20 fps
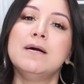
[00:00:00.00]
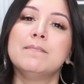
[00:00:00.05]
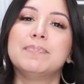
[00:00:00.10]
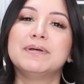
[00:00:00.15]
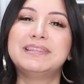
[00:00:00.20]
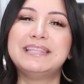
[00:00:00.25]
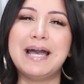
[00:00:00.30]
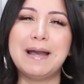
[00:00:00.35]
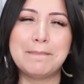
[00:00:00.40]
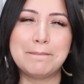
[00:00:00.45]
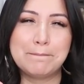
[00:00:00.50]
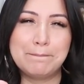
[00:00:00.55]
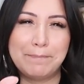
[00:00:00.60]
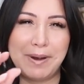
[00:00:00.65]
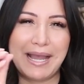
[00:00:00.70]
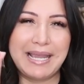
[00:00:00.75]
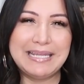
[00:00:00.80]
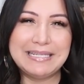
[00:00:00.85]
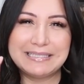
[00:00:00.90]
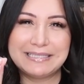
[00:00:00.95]
but that
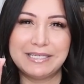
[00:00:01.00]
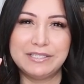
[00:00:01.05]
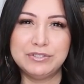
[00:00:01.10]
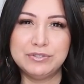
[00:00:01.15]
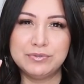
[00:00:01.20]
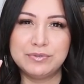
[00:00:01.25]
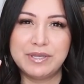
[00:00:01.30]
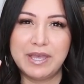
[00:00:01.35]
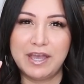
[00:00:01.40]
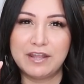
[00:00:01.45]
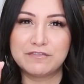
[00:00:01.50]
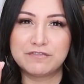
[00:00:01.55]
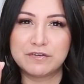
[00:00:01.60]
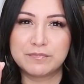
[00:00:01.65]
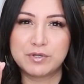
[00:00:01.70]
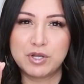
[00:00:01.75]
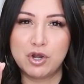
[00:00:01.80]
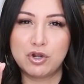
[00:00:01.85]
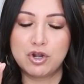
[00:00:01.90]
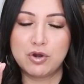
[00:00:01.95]
bite that you get
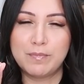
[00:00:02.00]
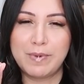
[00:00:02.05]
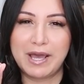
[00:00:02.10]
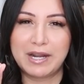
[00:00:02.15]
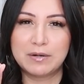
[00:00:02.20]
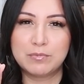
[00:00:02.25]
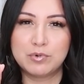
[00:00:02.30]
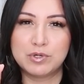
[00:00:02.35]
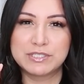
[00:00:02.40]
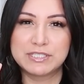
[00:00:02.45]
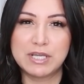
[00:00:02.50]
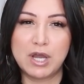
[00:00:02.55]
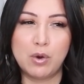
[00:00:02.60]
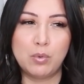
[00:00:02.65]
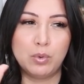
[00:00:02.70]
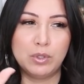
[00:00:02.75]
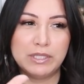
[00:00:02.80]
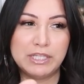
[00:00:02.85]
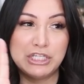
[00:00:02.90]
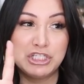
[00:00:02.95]
from Coco Mademoiselle,
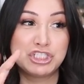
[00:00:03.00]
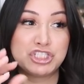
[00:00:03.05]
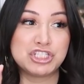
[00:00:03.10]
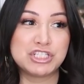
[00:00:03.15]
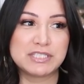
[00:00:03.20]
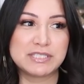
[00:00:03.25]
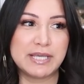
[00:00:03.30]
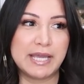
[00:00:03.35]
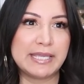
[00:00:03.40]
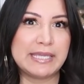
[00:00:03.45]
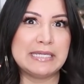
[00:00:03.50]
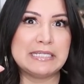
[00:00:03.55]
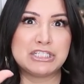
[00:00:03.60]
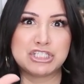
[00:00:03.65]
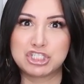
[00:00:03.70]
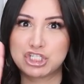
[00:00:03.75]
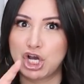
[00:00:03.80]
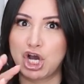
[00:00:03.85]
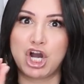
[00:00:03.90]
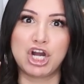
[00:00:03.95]
well, it's just like
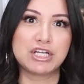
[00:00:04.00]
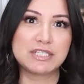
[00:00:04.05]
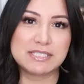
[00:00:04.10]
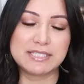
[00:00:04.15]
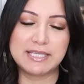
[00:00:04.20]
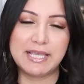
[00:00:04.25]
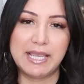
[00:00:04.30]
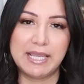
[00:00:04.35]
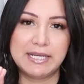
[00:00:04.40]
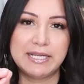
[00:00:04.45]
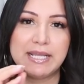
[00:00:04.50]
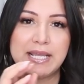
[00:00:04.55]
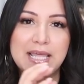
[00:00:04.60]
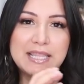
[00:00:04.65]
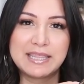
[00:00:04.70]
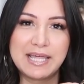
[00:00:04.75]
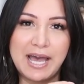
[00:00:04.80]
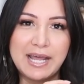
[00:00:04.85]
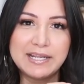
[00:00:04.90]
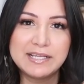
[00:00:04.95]
intoxicating.
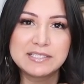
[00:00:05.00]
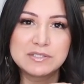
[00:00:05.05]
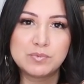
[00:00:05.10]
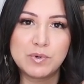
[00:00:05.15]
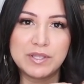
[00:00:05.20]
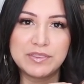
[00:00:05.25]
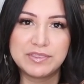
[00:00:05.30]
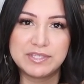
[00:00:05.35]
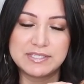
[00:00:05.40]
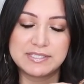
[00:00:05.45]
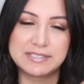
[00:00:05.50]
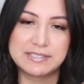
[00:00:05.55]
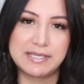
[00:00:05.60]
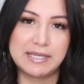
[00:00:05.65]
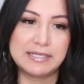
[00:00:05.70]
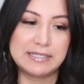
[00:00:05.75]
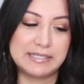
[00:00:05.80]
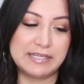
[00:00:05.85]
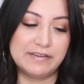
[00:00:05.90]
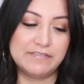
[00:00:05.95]
That is what this
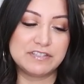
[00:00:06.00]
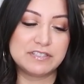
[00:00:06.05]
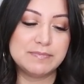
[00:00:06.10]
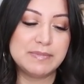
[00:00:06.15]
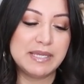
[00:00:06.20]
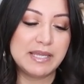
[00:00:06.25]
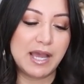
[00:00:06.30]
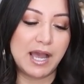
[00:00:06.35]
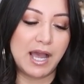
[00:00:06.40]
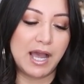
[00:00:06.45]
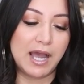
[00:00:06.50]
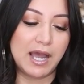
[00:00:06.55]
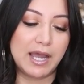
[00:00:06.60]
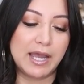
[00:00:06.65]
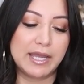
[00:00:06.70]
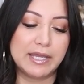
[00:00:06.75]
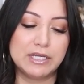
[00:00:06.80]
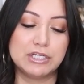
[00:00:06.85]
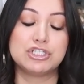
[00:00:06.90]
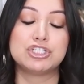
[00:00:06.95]
scent gives me.
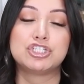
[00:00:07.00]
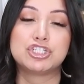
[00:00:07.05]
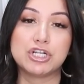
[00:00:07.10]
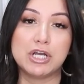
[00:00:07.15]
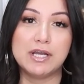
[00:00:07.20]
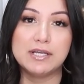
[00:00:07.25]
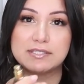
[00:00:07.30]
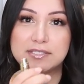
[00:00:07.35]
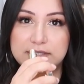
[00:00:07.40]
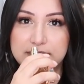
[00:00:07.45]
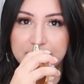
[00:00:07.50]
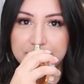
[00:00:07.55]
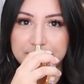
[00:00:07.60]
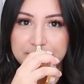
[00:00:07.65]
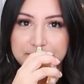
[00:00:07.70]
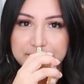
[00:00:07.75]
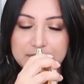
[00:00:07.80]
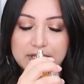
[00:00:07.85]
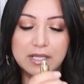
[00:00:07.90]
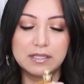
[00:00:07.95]
I just
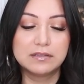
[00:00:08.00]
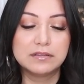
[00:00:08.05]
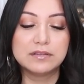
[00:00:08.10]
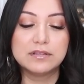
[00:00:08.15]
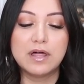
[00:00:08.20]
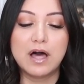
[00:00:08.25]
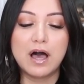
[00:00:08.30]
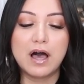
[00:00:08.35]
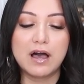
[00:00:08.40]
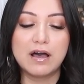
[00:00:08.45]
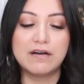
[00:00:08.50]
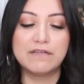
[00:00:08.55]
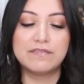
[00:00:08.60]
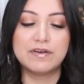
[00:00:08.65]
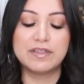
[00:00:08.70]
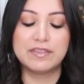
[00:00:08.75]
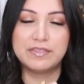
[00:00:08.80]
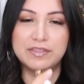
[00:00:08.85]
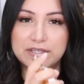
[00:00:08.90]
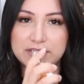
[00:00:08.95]
love
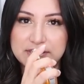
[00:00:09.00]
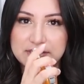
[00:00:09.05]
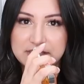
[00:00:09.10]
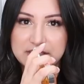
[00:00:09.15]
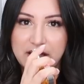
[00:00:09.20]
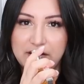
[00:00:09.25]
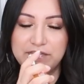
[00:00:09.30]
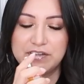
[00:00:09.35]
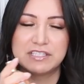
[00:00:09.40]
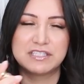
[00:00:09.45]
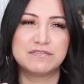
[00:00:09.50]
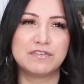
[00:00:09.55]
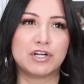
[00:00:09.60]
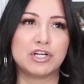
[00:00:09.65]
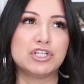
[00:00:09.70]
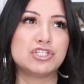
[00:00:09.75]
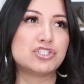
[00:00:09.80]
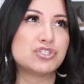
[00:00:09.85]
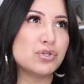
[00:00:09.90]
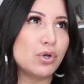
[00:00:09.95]
this stuff. It's
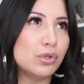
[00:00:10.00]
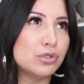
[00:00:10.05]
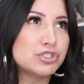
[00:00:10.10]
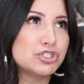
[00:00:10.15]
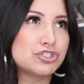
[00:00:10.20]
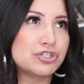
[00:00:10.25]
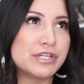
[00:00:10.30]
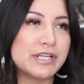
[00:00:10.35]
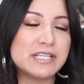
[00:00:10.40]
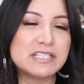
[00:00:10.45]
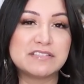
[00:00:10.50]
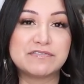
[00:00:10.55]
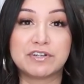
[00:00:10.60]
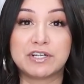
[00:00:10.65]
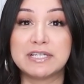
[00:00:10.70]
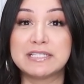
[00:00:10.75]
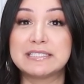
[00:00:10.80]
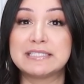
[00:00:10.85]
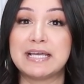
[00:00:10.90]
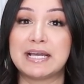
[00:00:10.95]
very sultry, it's
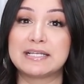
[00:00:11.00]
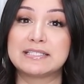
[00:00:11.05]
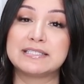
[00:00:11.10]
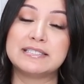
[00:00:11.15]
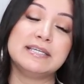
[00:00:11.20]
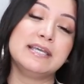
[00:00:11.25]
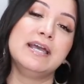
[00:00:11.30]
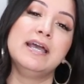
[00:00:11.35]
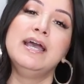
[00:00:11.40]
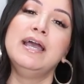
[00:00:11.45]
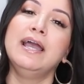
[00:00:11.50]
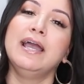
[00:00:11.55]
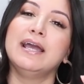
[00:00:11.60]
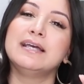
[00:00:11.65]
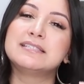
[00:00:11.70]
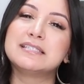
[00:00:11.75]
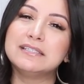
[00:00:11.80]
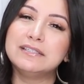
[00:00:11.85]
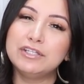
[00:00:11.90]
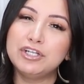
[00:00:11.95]
very sexy.
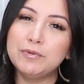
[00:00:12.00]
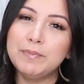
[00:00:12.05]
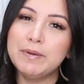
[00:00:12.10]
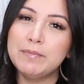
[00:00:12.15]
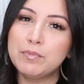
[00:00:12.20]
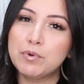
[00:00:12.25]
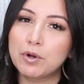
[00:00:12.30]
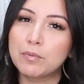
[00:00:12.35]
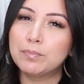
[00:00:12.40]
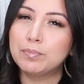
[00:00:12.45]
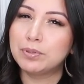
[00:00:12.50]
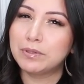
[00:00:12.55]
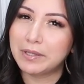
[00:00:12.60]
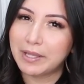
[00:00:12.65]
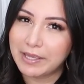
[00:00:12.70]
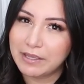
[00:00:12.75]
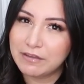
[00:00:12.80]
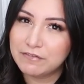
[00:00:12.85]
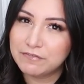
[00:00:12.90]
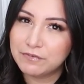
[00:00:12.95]
It's a little bit more
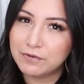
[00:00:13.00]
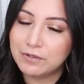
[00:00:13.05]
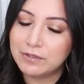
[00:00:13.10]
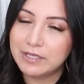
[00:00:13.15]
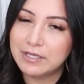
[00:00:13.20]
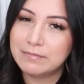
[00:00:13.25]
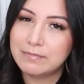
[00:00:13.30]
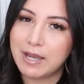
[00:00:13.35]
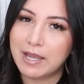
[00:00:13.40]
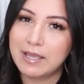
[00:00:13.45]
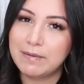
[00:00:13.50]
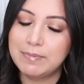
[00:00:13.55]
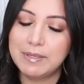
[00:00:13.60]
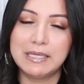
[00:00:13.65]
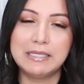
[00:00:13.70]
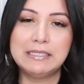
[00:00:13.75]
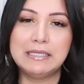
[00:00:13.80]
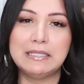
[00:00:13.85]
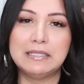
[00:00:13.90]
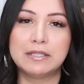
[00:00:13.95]
playful, in my
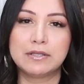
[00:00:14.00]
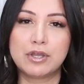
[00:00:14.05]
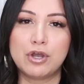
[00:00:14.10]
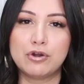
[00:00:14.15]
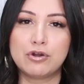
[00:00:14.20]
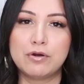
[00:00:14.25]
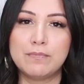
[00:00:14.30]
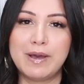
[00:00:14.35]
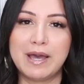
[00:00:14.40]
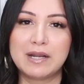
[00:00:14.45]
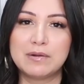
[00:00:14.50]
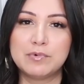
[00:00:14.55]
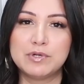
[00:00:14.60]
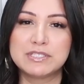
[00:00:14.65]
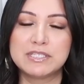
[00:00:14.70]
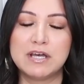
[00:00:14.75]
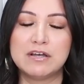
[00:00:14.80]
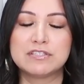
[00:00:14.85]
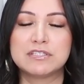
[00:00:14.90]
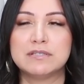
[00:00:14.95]
opinion, than Coco
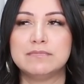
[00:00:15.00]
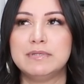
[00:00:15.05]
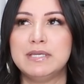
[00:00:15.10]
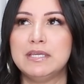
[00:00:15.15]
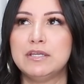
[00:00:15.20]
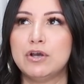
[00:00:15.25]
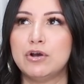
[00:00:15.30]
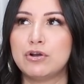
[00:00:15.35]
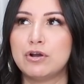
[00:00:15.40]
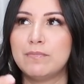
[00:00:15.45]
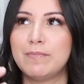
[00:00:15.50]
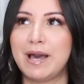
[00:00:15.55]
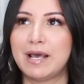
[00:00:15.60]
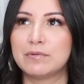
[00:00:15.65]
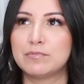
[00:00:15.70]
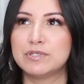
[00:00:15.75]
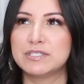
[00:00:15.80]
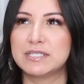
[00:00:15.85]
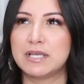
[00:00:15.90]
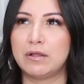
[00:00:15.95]
Mademoiselle. To me, Coco
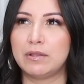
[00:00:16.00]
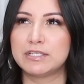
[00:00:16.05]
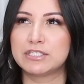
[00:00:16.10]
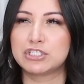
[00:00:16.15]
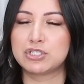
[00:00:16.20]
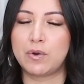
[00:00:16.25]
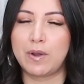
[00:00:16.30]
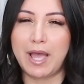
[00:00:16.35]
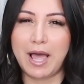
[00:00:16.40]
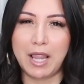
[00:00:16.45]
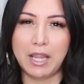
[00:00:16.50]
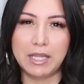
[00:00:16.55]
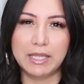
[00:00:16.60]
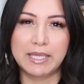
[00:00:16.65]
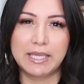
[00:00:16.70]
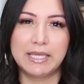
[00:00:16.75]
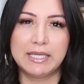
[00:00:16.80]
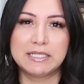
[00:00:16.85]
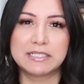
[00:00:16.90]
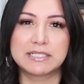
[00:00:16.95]
Mademoiselle is so
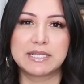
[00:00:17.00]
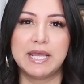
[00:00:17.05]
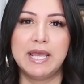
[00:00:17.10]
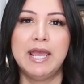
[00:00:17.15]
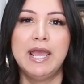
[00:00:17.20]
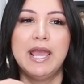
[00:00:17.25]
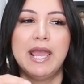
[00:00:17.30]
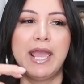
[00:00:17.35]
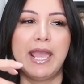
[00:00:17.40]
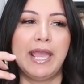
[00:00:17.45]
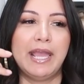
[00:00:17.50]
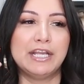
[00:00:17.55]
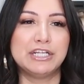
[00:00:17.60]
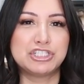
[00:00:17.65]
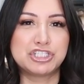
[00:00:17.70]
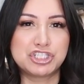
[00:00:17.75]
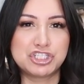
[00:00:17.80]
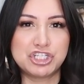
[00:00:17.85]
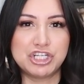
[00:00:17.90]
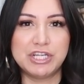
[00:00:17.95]
elegant and
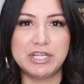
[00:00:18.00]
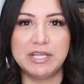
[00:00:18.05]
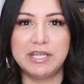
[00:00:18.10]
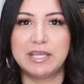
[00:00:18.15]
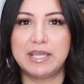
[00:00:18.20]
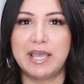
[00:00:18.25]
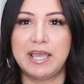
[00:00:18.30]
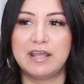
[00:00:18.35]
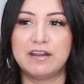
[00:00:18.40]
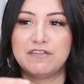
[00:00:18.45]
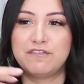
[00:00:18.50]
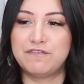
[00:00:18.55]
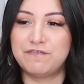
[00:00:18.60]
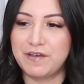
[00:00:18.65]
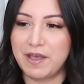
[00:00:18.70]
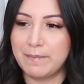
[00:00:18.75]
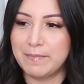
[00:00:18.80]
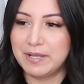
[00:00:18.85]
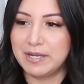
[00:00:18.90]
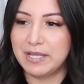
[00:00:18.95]
chic and
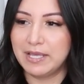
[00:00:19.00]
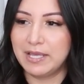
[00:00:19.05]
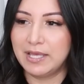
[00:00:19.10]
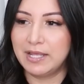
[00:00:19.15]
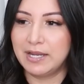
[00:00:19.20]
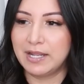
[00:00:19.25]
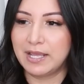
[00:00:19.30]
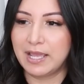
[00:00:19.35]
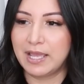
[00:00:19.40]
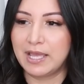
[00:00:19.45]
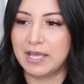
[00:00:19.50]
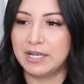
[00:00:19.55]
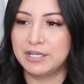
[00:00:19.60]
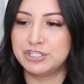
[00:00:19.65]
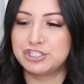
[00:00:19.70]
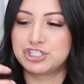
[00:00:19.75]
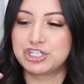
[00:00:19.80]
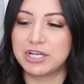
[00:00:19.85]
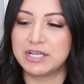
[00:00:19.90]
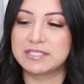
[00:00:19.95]
feminine
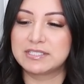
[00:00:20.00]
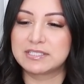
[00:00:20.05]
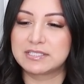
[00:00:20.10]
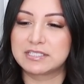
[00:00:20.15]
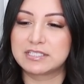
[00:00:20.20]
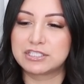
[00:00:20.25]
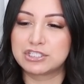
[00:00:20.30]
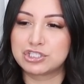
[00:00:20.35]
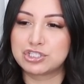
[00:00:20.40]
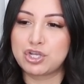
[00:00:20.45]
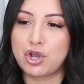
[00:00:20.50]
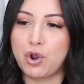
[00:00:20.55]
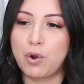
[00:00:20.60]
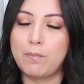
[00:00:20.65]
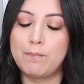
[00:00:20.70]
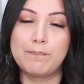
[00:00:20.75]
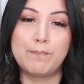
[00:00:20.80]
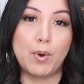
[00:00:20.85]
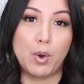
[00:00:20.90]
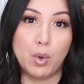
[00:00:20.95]
and just so
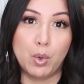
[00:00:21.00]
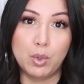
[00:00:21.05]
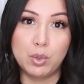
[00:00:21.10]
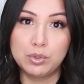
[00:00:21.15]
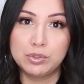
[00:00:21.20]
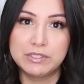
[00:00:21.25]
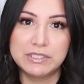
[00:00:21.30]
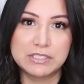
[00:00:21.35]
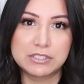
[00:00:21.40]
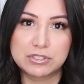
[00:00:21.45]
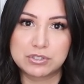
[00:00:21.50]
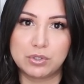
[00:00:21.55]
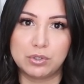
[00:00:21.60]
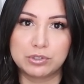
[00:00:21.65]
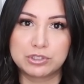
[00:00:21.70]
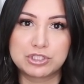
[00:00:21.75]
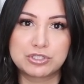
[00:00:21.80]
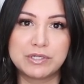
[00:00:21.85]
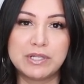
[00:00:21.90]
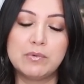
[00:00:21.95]
bold and
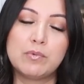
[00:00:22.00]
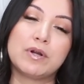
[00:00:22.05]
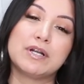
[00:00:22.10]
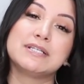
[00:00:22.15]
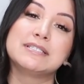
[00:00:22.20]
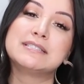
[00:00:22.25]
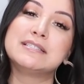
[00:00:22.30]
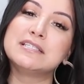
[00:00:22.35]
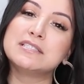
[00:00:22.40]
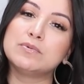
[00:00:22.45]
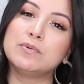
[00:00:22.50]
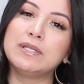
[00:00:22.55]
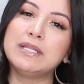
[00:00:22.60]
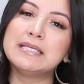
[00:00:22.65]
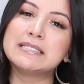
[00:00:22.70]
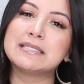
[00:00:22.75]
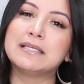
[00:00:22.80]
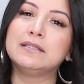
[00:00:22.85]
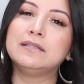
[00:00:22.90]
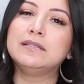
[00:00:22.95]
sultry, whereas this one
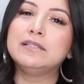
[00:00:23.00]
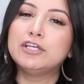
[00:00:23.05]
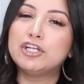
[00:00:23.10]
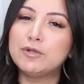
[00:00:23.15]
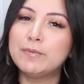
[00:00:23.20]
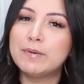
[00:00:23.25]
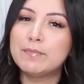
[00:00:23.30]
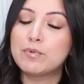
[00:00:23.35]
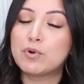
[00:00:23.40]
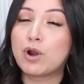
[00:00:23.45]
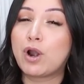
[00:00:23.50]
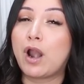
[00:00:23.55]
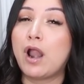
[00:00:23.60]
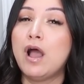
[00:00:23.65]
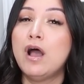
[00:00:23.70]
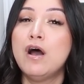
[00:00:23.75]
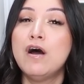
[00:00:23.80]
is a little bit more